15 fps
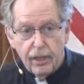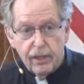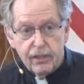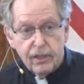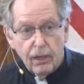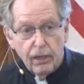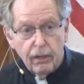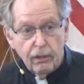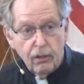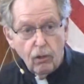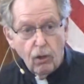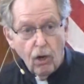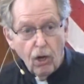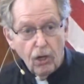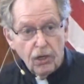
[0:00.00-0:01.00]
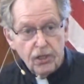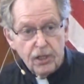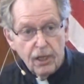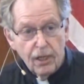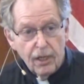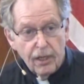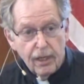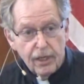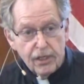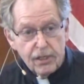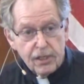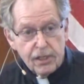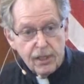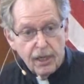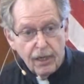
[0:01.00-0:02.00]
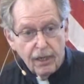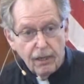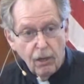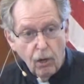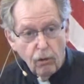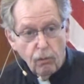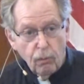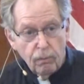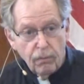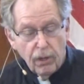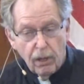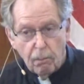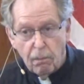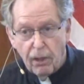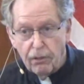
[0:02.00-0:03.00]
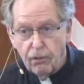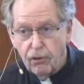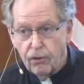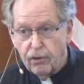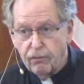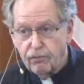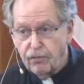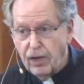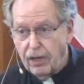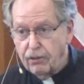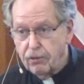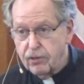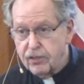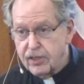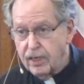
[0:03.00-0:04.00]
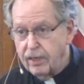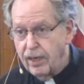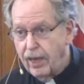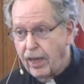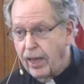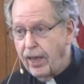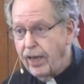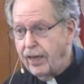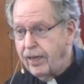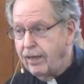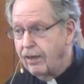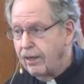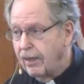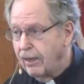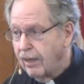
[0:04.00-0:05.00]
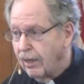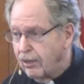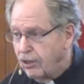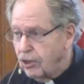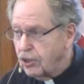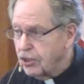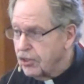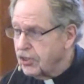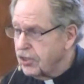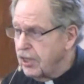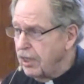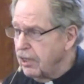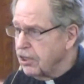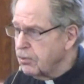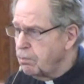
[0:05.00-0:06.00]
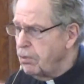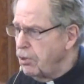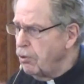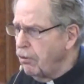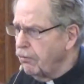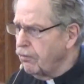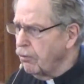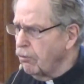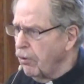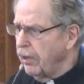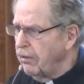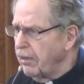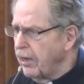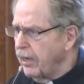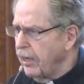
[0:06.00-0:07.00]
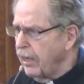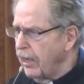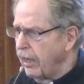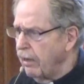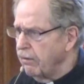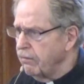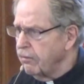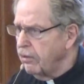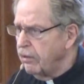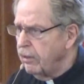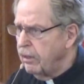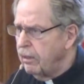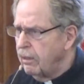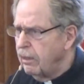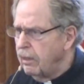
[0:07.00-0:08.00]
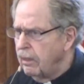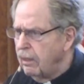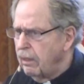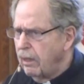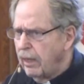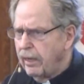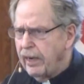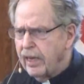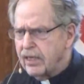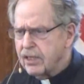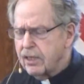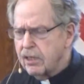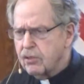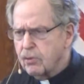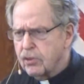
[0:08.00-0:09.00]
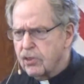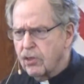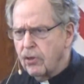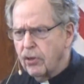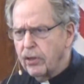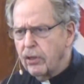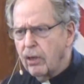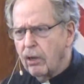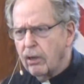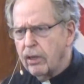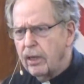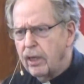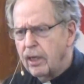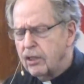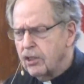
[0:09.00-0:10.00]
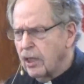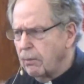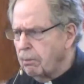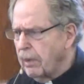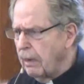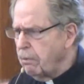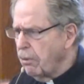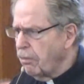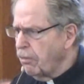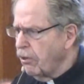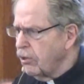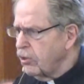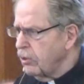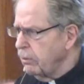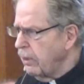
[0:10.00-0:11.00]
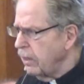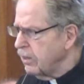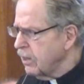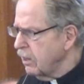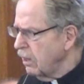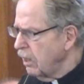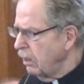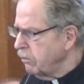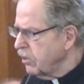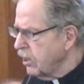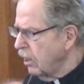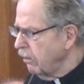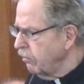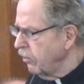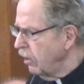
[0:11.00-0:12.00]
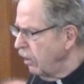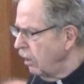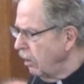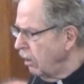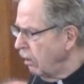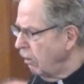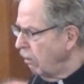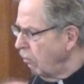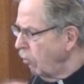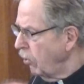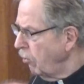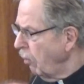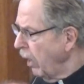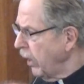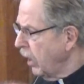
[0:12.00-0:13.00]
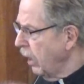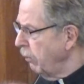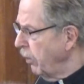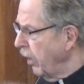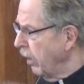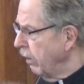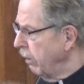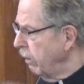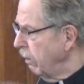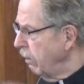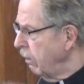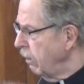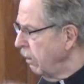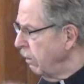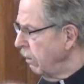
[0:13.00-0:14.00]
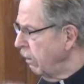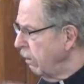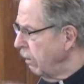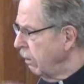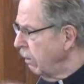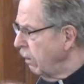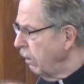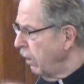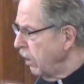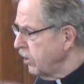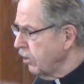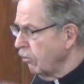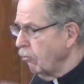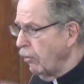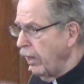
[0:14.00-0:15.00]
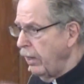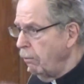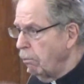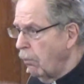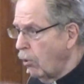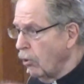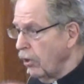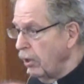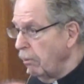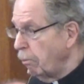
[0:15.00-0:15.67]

He called her mother and father and said, hey, you should see this beautiful ring I have. And as this was going on, John Piper thought to himself, but look at him. Is the ring more